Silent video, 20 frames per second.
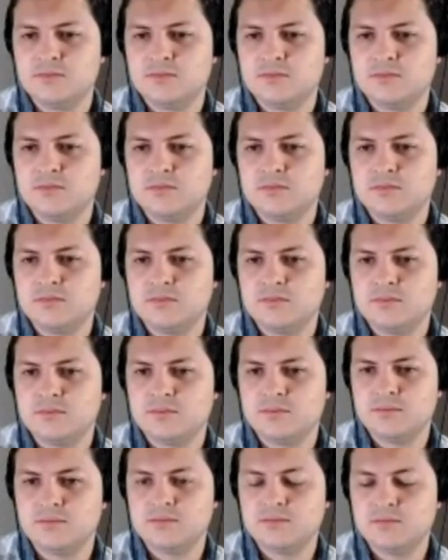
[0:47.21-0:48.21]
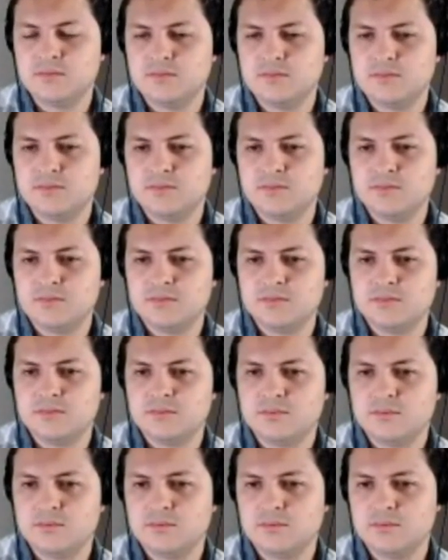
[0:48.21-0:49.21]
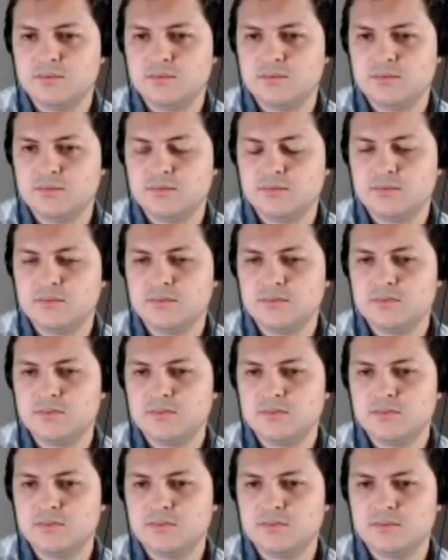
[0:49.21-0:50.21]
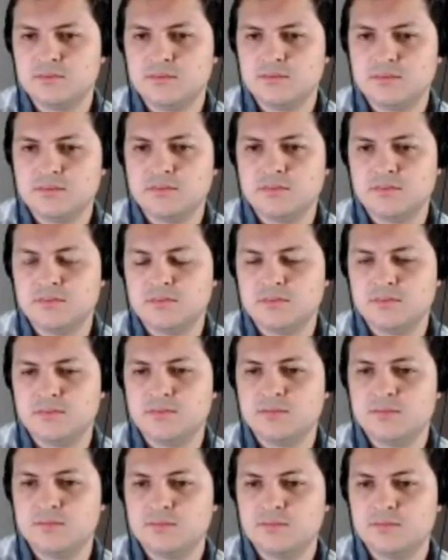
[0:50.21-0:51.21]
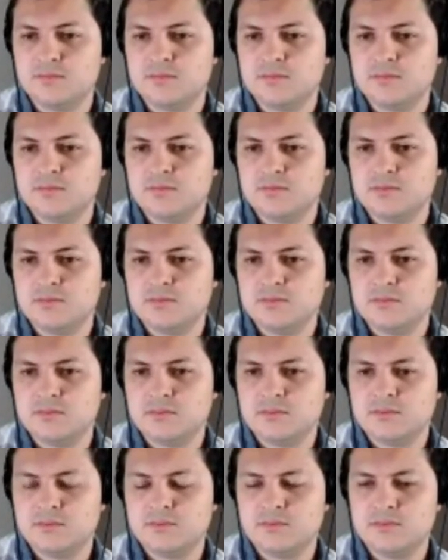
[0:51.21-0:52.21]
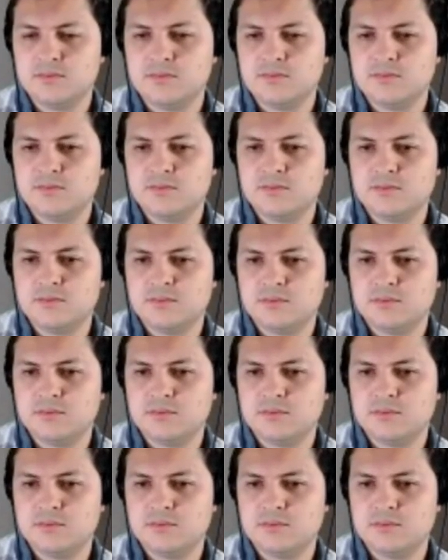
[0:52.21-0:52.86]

[no speech]